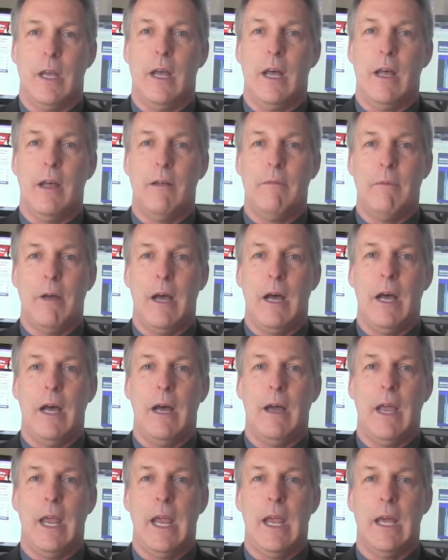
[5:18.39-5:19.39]

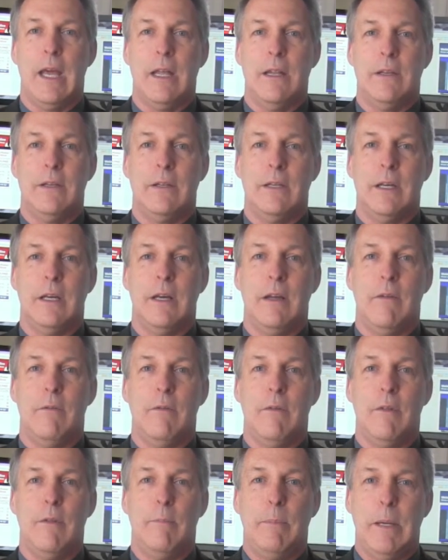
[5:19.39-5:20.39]
and
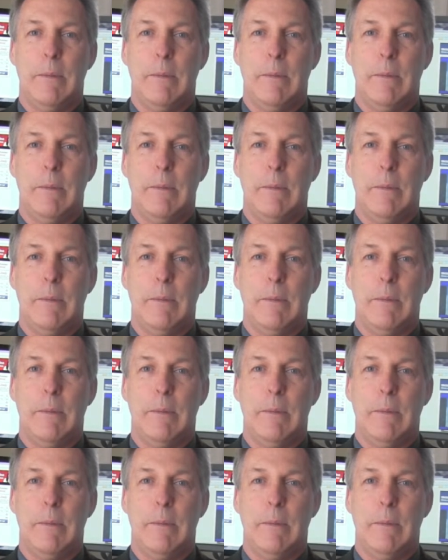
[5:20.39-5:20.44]
the